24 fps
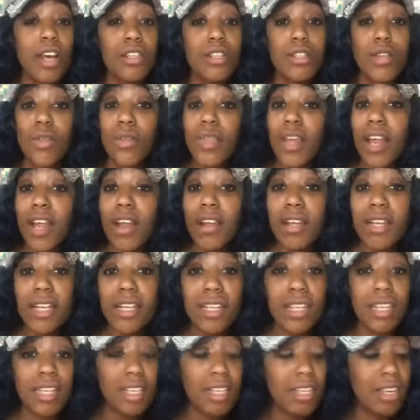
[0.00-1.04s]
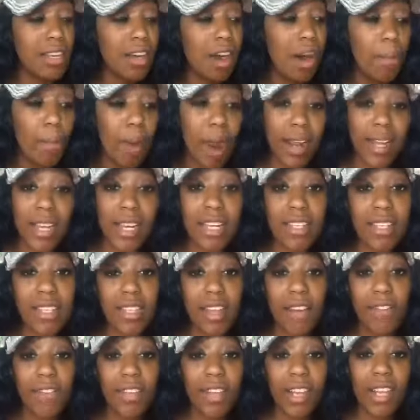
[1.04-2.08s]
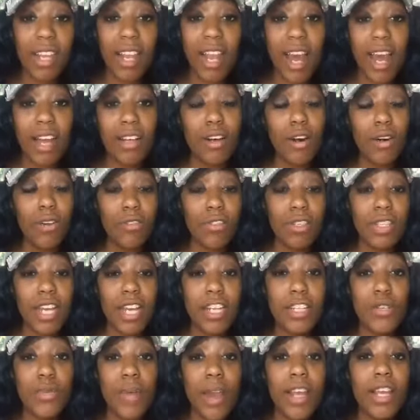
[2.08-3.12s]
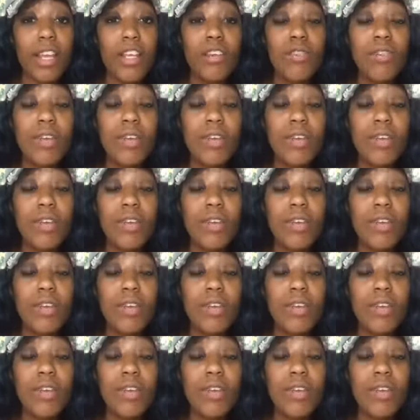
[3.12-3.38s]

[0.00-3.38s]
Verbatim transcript: So there is the market is definitely not oversaturated.